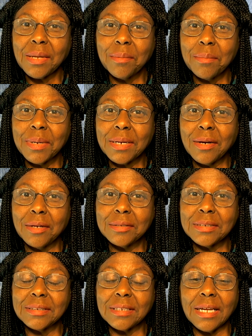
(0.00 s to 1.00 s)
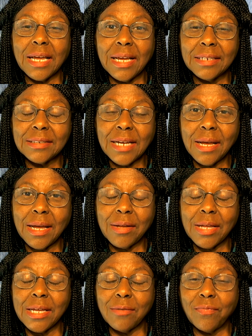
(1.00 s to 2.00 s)
because it's an
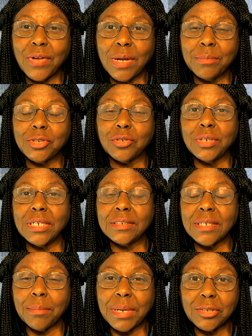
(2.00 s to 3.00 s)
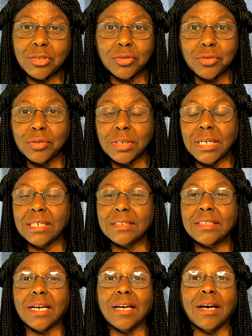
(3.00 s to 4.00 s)
anti-inflammatory, antibacterial,
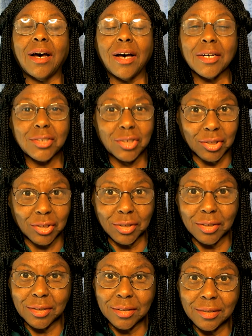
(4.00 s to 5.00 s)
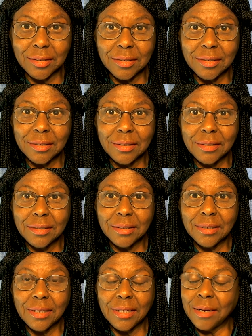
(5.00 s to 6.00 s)
antioxidant.
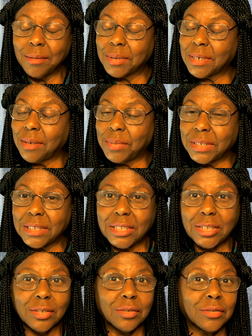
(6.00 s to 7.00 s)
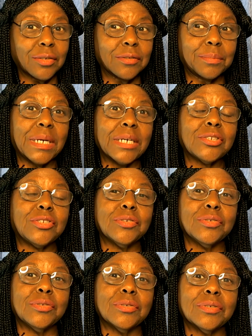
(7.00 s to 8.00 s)
Help come and kill those
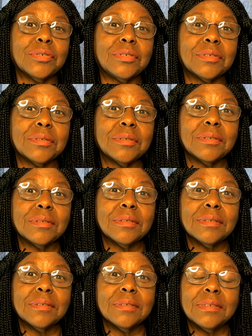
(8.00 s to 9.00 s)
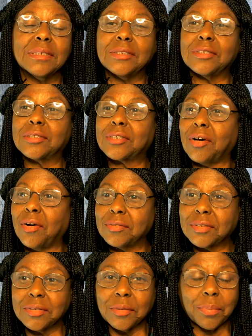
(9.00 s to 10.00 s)
bacteria that is
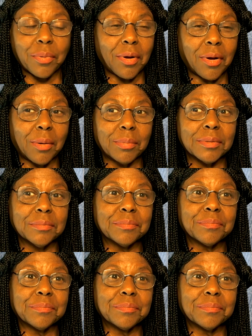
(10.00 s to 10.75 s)
causing the problem.